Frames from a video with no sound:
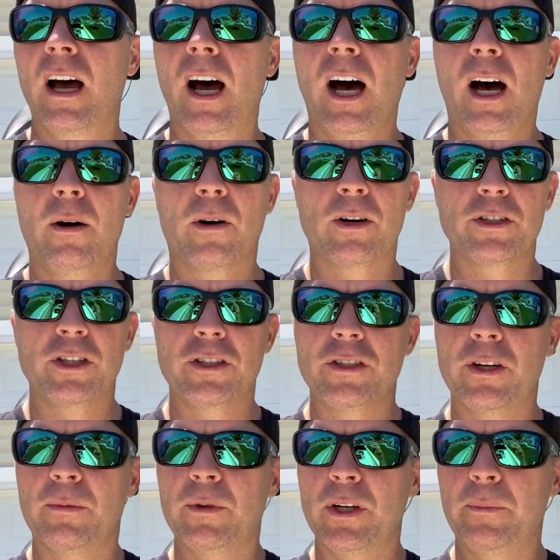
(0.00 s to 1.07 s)
or just
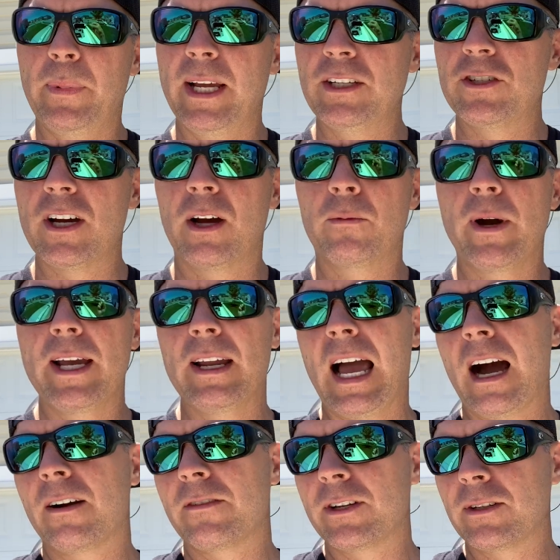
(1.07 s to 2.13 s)
your pinch on weight,
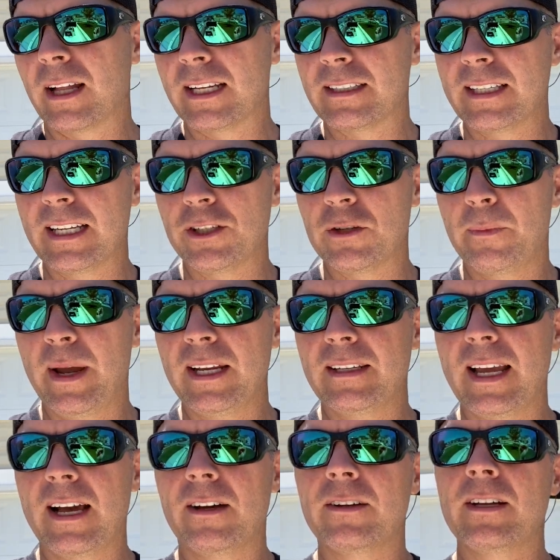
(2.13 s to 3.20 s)
however you like to get your bait
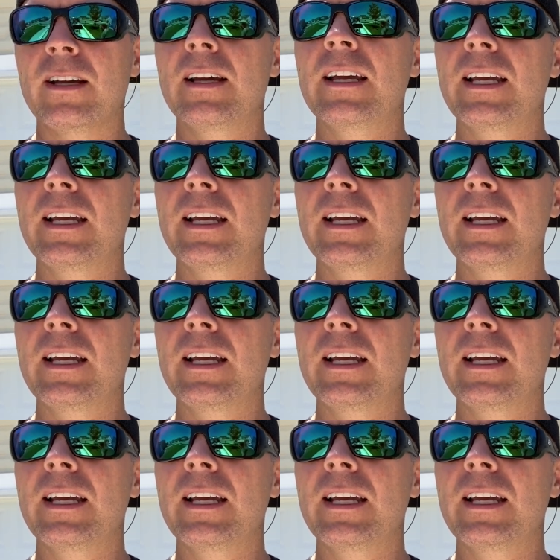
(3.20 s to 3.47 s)
down.